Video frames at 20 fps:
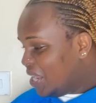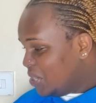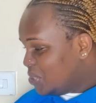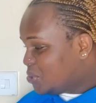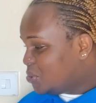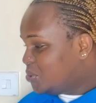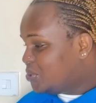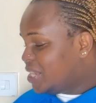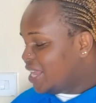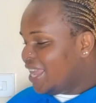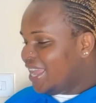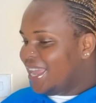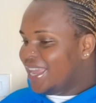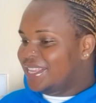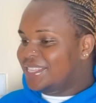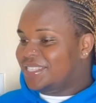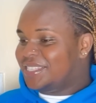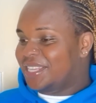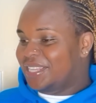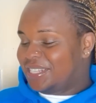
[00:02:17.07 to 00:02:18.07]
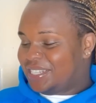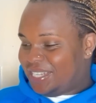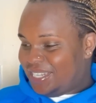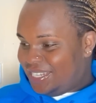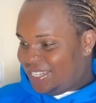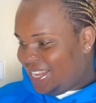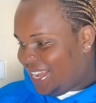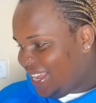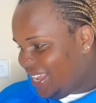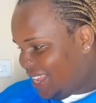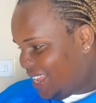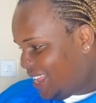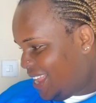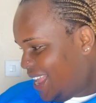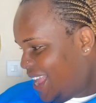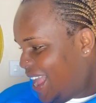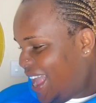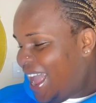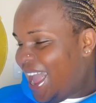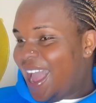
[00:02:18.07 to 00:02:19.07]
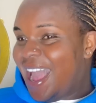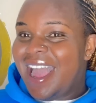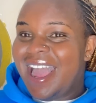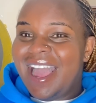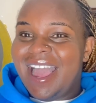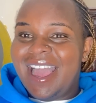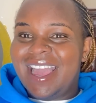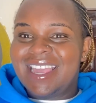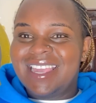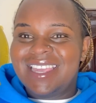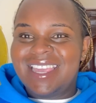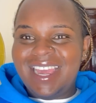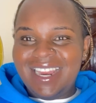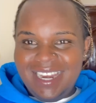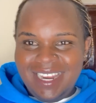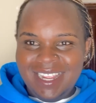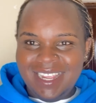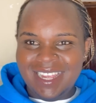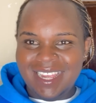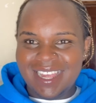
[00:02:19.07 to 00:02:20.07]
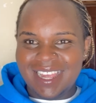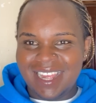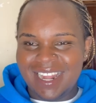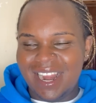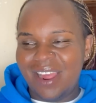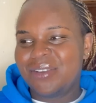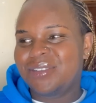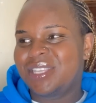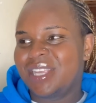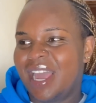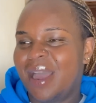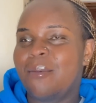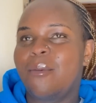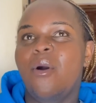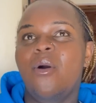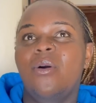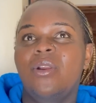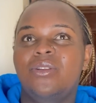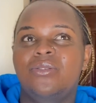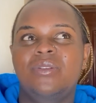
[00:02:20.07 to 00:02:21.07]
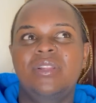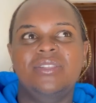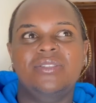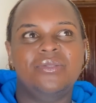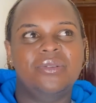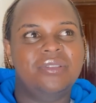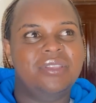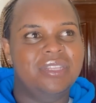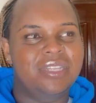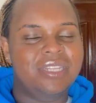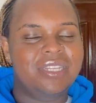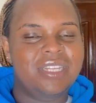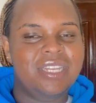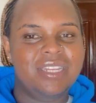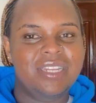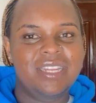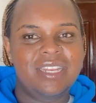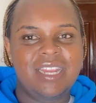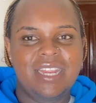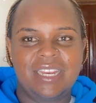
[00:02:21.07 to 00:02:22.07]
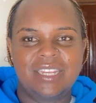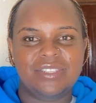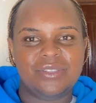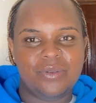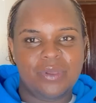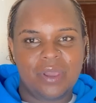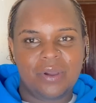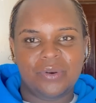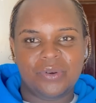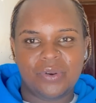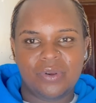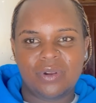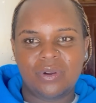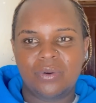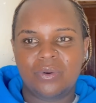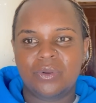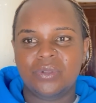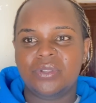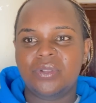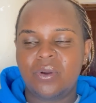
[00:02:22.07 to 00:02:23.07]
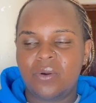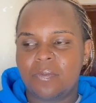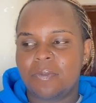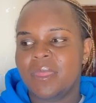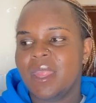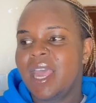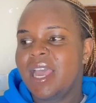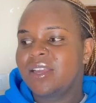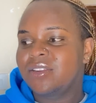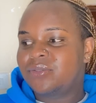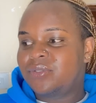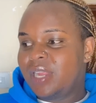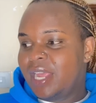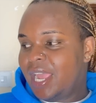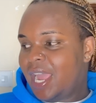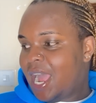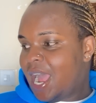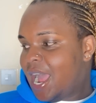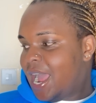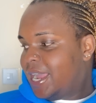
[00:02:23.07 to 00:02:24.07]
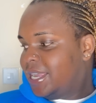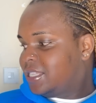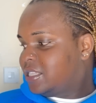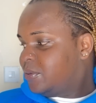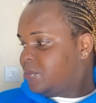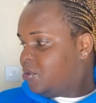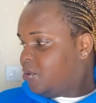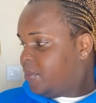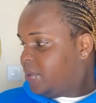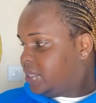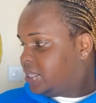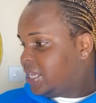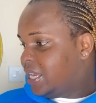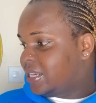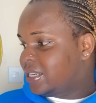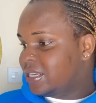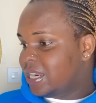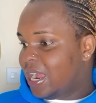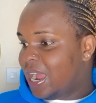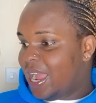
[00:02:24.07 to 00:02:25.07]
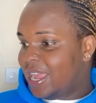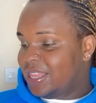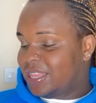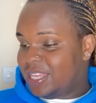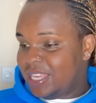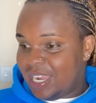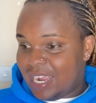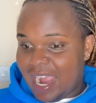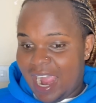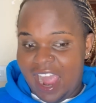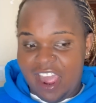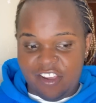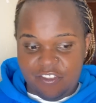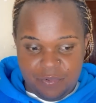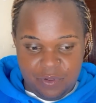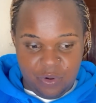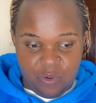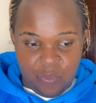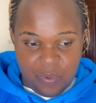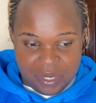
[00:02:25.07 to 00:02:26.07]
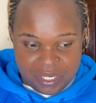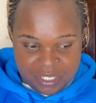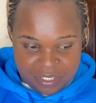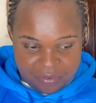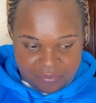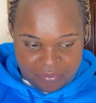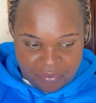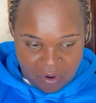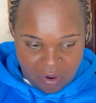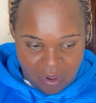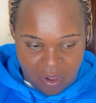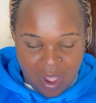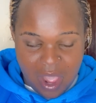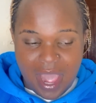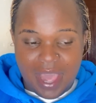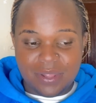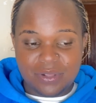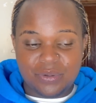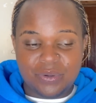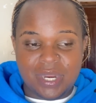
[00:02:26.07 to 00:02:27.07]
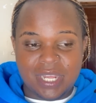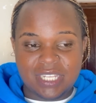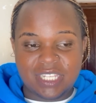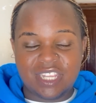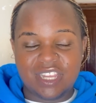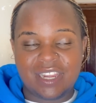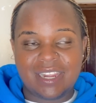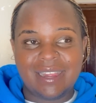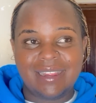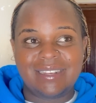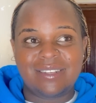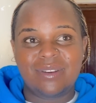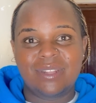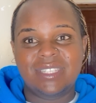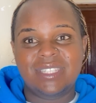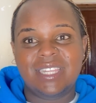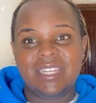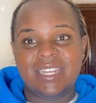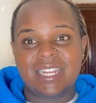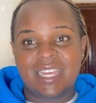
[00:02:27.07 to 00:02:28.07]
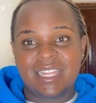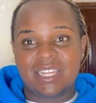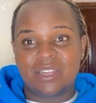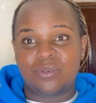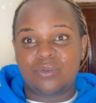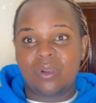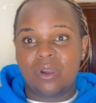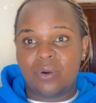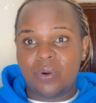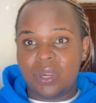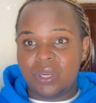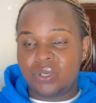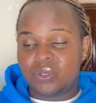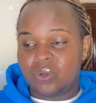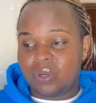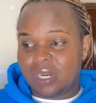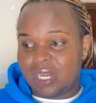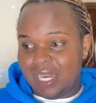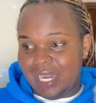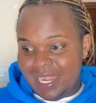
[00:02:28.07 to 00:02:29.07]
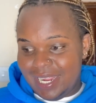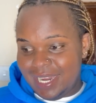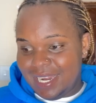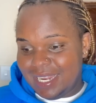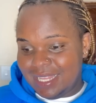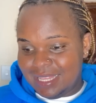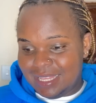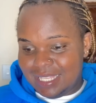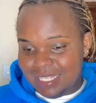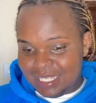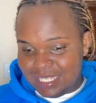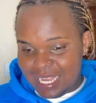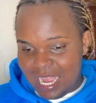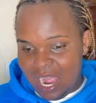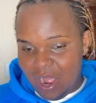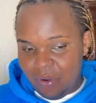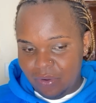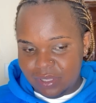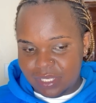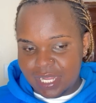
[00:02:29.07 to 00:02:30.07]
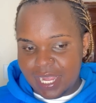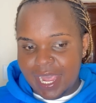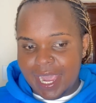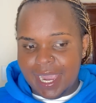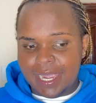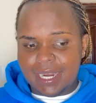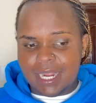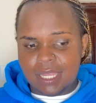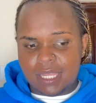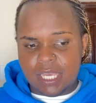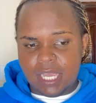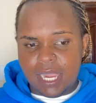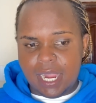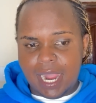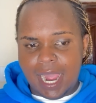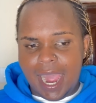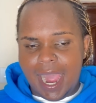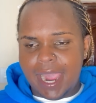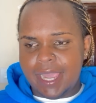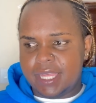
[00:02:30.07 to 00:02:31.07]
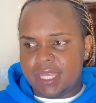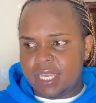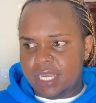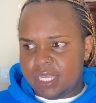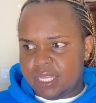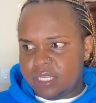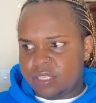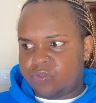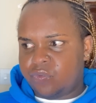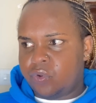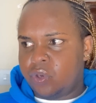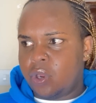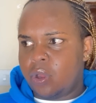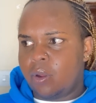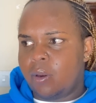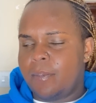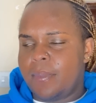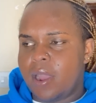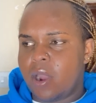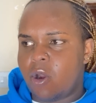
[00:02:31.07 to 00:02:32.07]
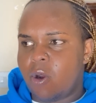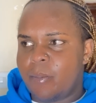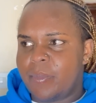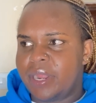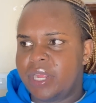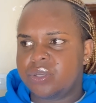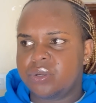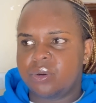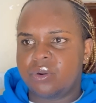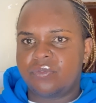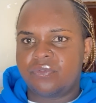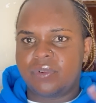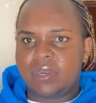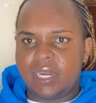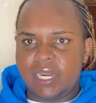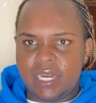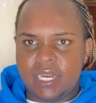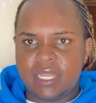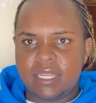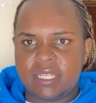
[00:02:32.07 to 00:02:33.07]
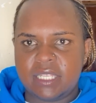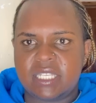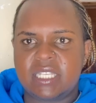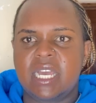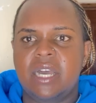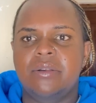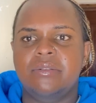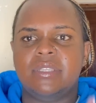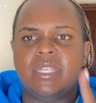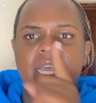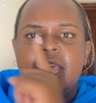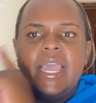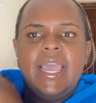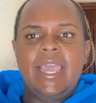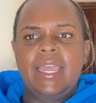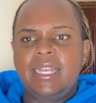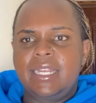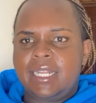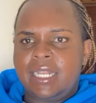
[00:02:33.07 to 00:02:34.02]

today is the D-Day. Yani, let's see about, today is not the D-Day, D-Day ni siku ya kutoka huku. So, today is the moment that I think I have been waiting for. Today is the day that we are going to clean this house. And I think this video will be a combination of cleaning this house and